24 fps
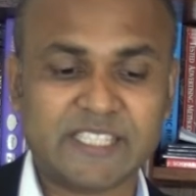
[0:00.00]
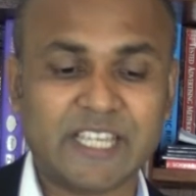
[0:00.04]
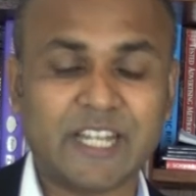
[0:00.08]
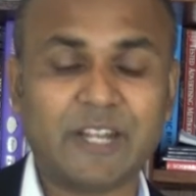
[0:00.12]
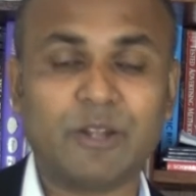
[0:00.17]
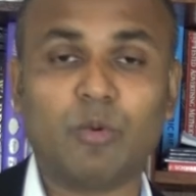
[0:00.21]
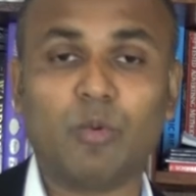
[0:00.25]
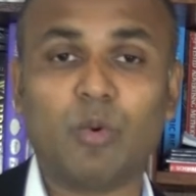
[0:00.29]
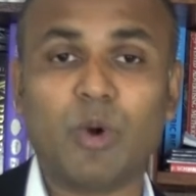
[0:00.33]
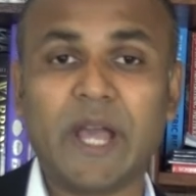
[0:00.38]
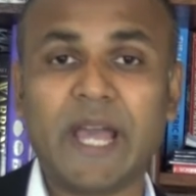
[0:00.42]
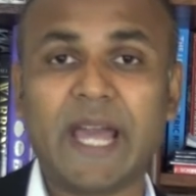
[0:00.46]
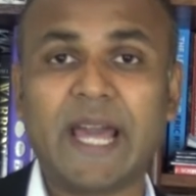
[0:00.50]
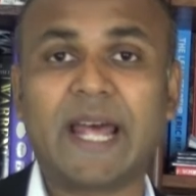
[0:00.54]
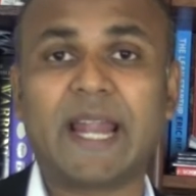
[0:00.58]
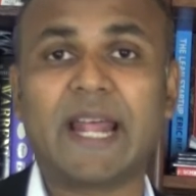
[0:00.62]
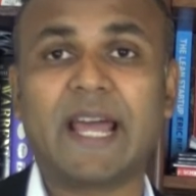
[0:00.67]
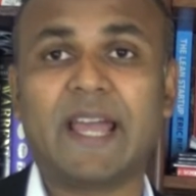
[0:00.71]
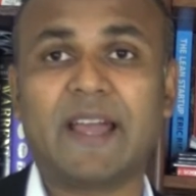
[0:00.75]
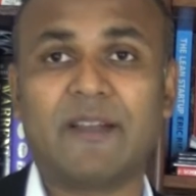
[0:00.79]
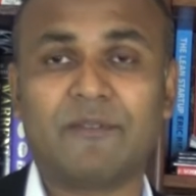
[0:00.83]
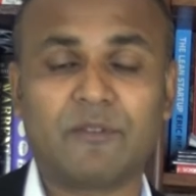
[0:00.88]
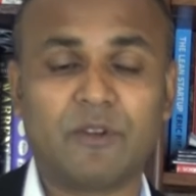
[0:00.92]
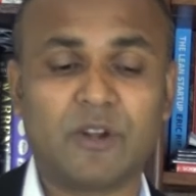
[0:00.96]
and where I
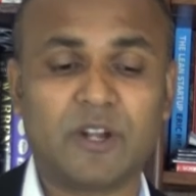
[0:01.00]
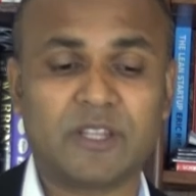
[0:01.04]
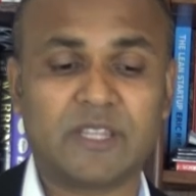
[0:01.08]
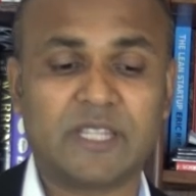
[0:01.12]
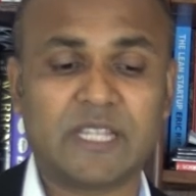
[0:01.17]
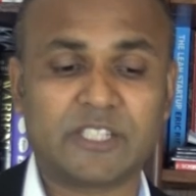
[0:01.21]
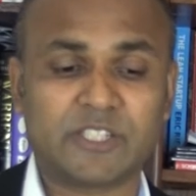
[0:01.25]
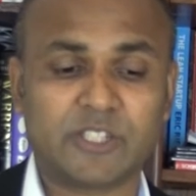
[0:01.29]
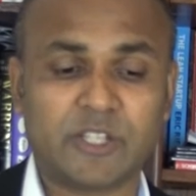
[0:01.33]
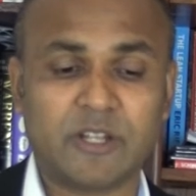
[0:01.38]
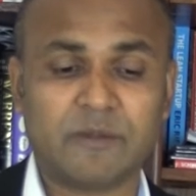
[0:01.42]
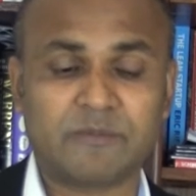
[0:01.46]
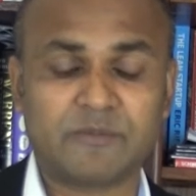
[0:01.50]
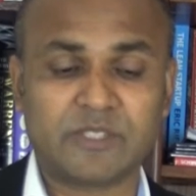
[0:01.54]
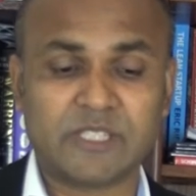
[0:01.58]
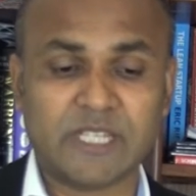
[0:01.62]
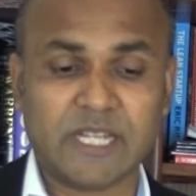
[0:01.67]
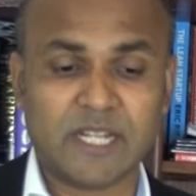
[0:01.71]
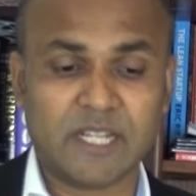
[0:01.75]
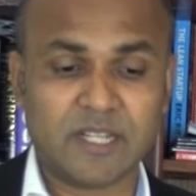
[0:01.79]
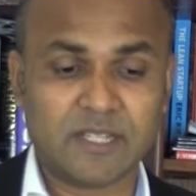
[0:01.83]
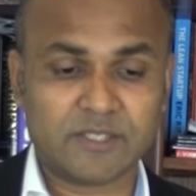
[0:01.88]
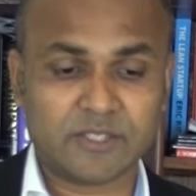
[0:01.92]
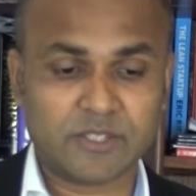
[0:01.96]
have got this sort of
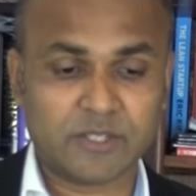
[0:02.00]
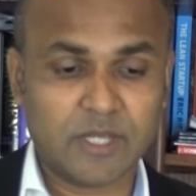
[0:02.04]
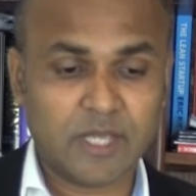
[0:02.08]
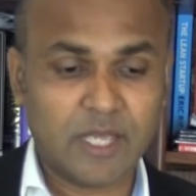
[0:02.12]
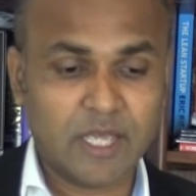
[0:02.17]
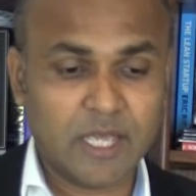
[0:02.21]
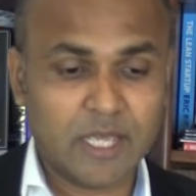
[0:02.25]
challenge.